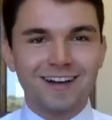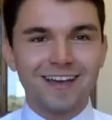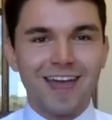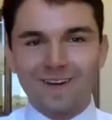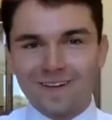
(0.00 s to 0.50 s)

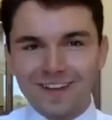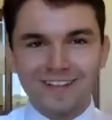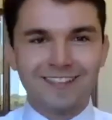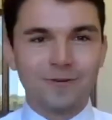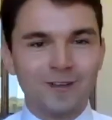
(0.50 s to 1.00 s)

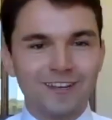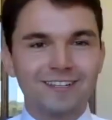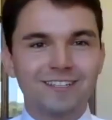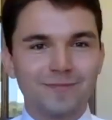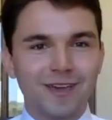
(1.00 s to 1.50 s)
area that we
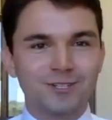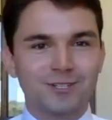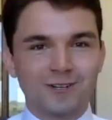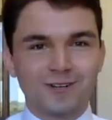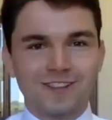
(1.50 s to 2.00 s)
need to make sure